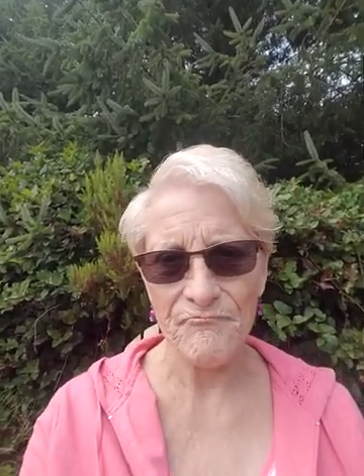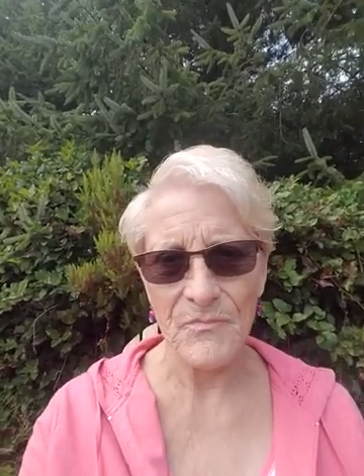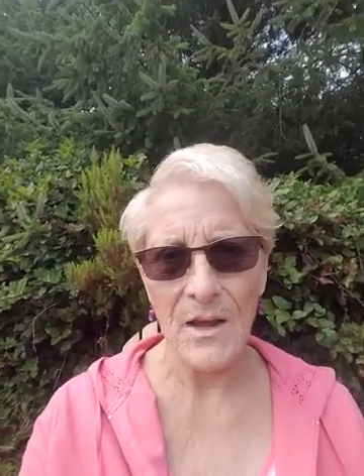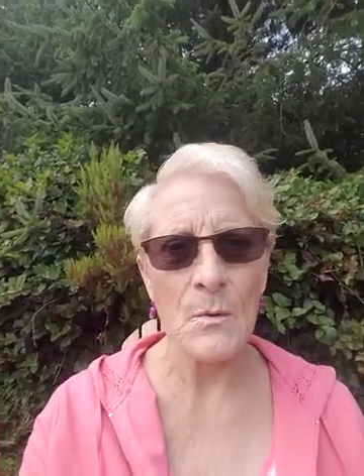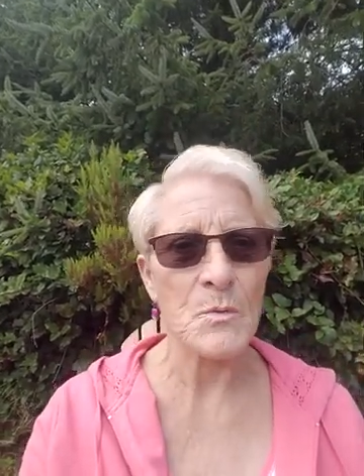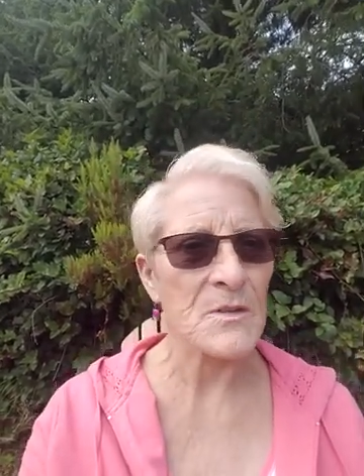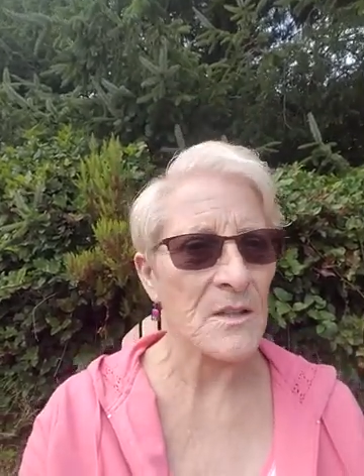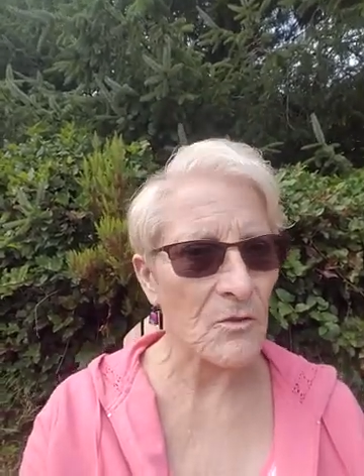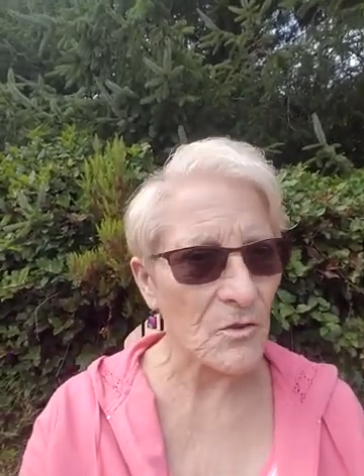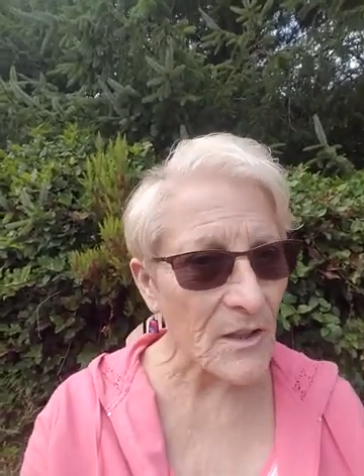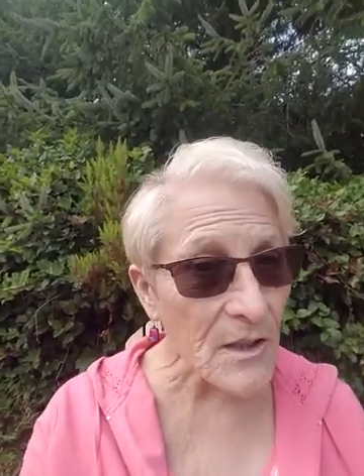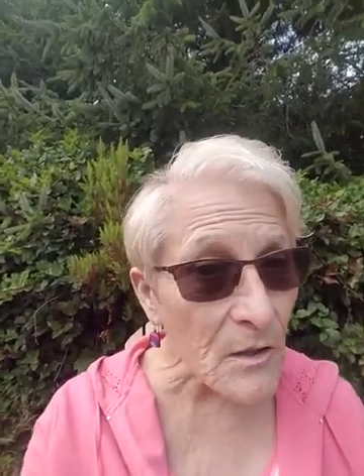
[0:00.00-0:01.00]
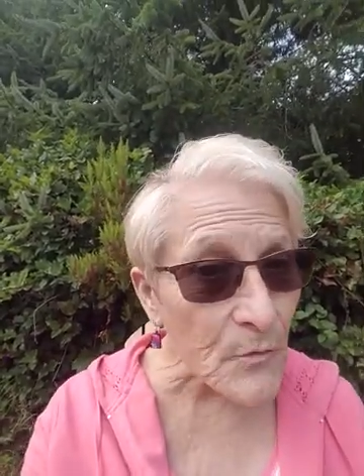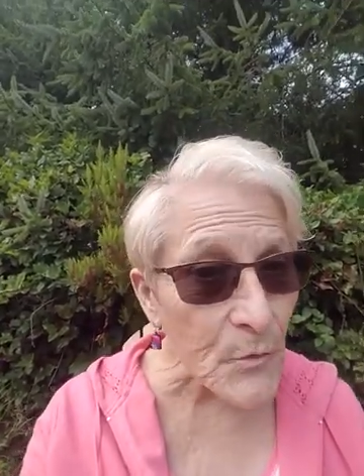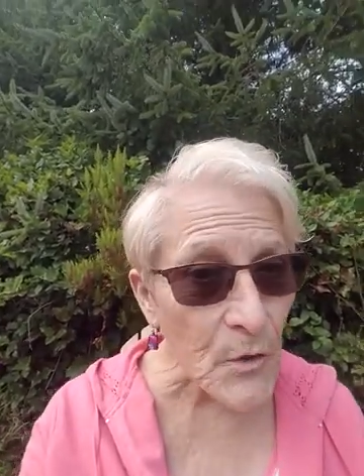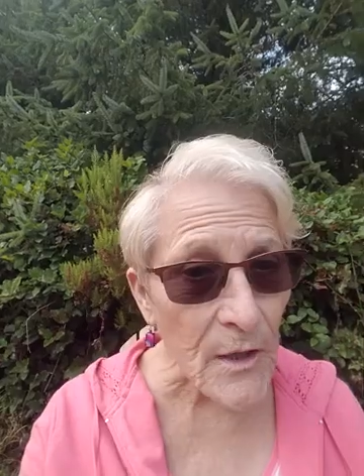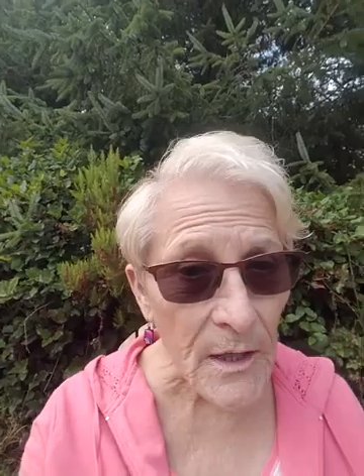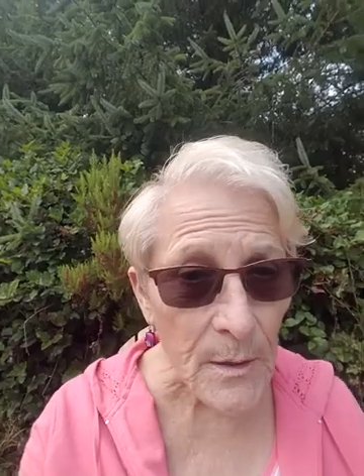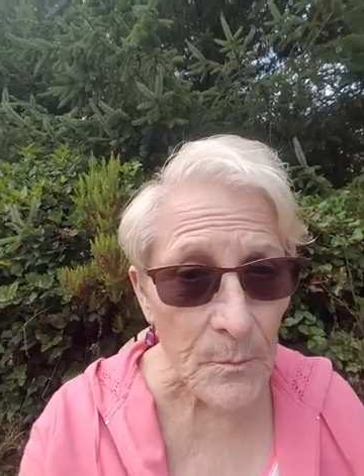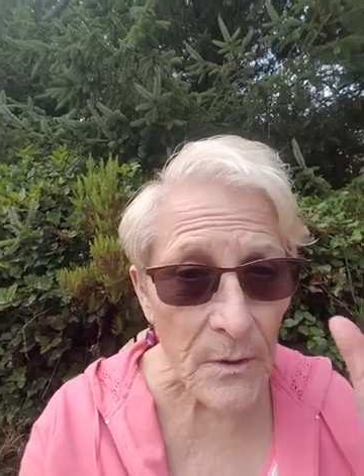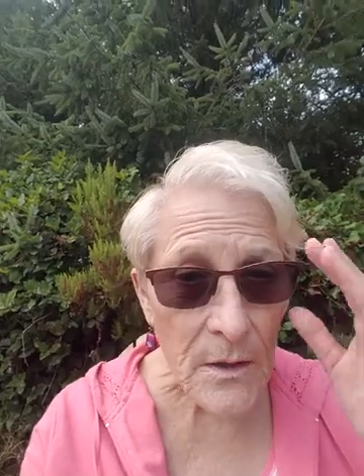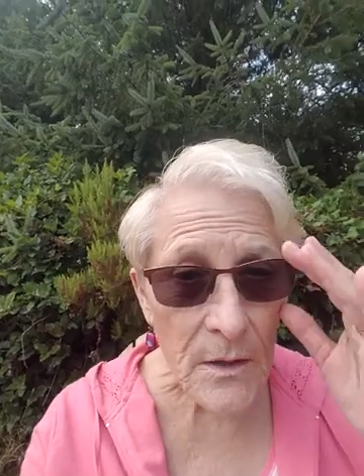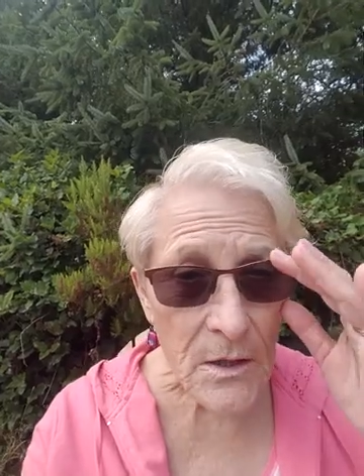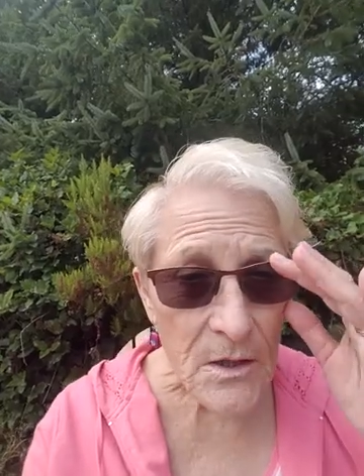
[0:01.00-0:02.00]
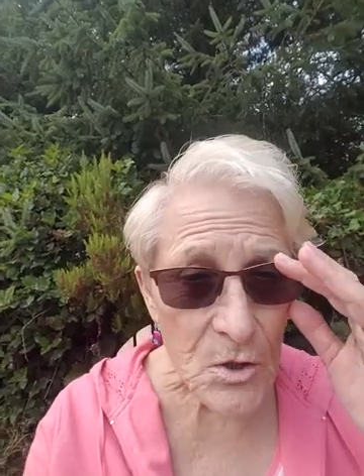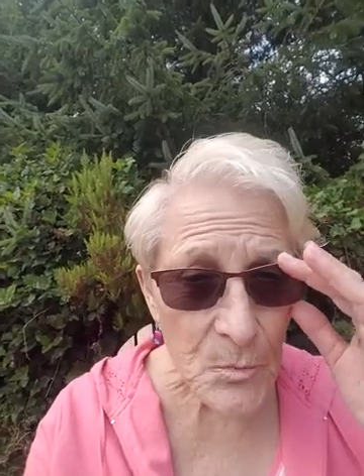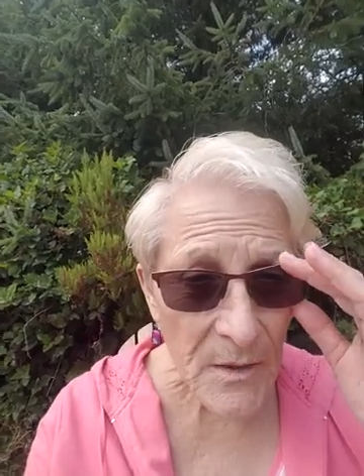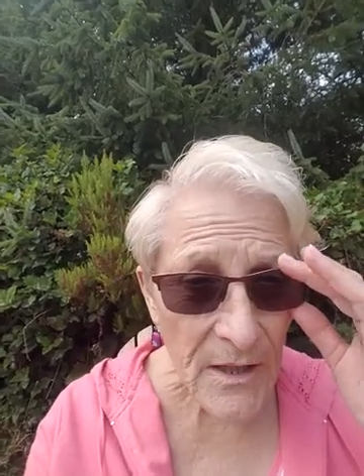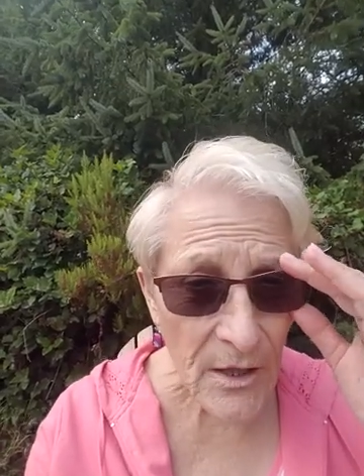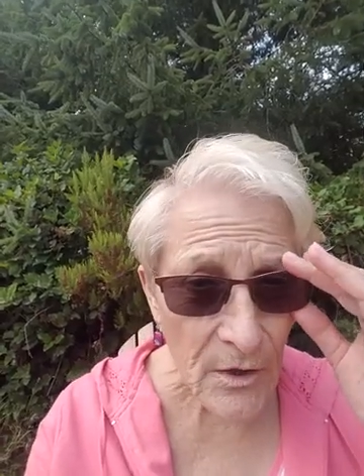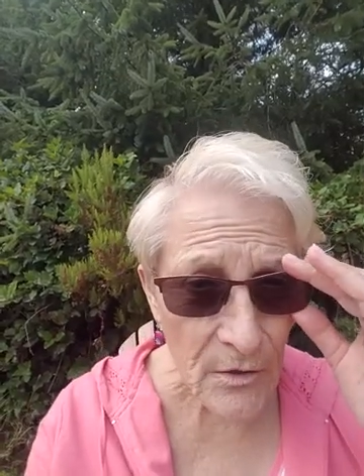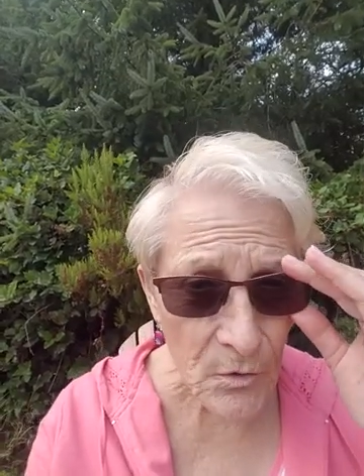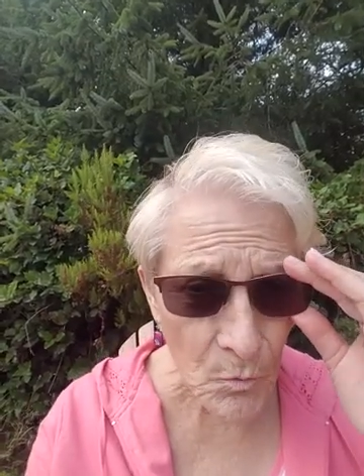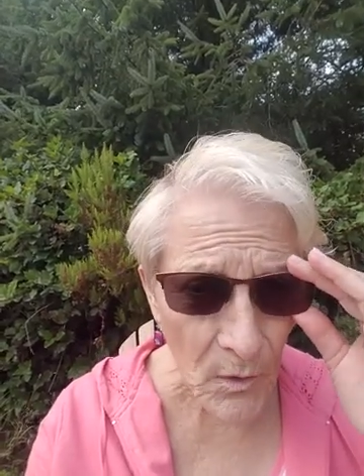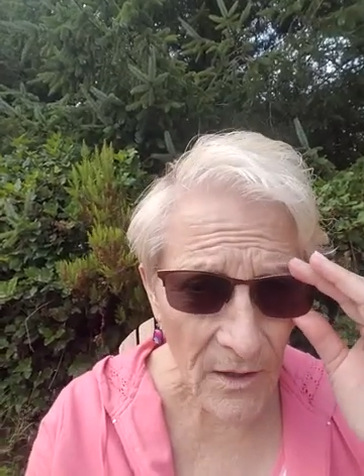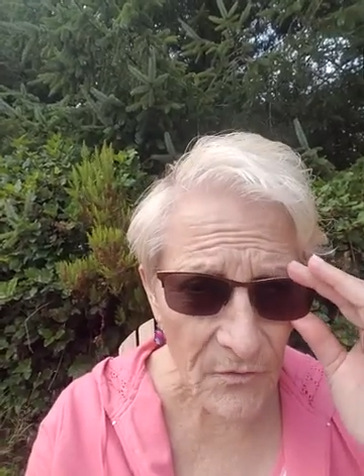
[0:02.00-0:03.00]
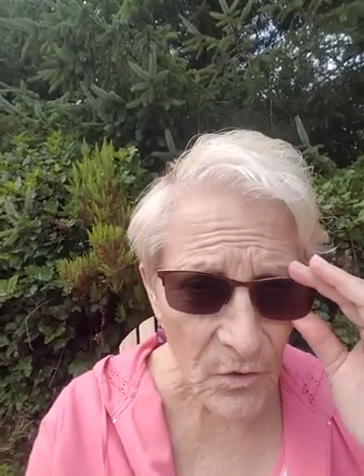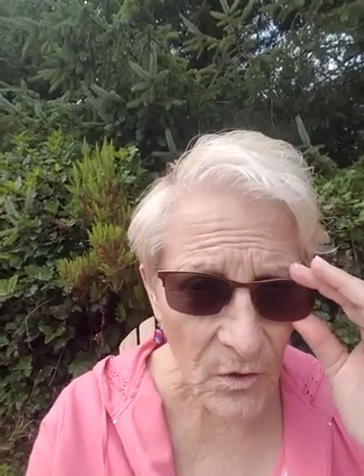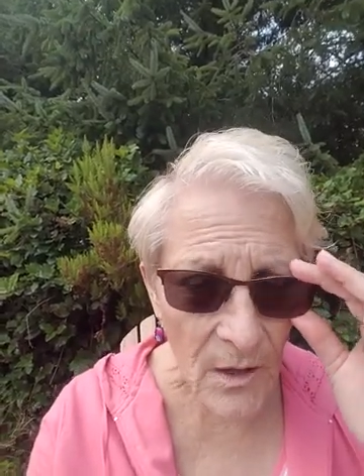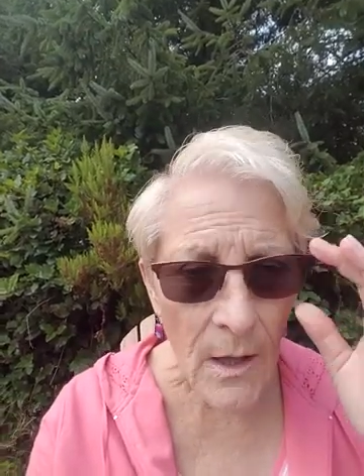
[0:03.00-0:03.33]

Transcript: It was illegal for him to be carrying a rifle,